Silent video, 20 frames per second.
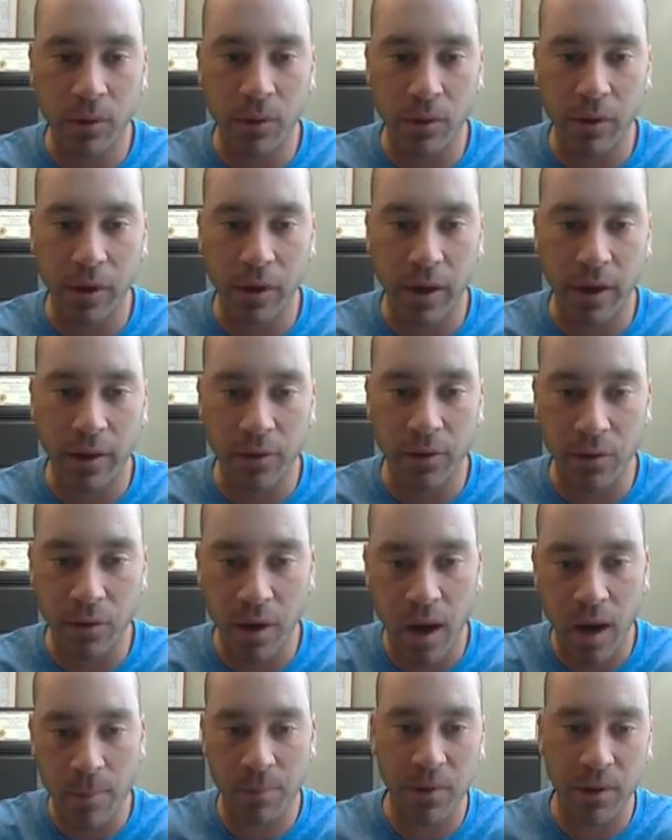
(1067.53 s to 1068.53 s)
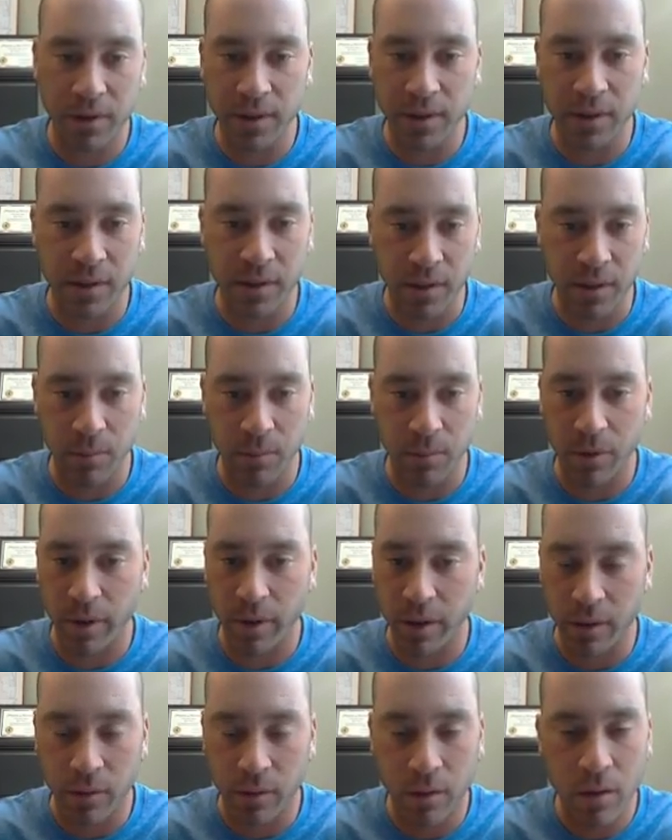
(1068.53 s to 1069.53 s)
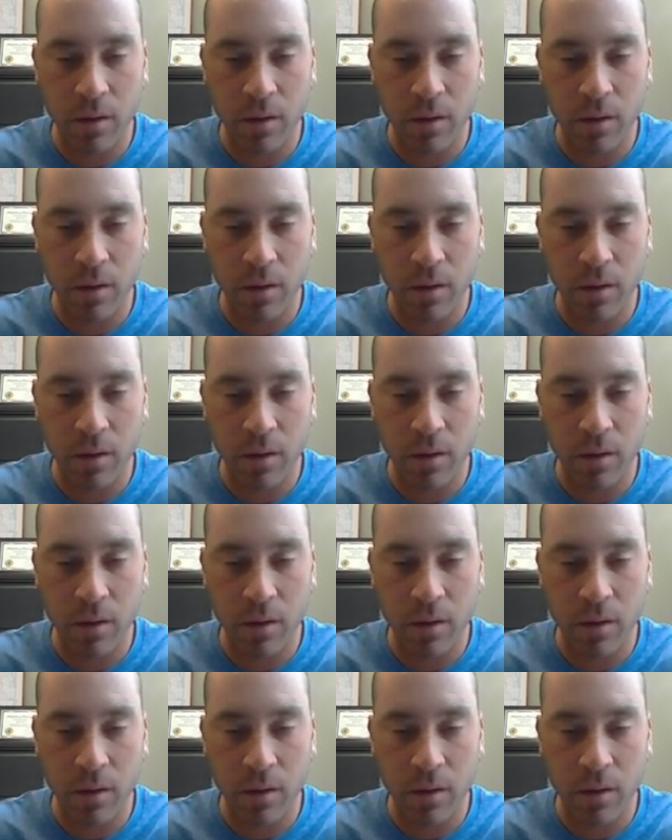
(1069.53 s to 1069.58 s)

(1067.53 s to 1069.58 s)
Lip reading: Okay, do not put this number in.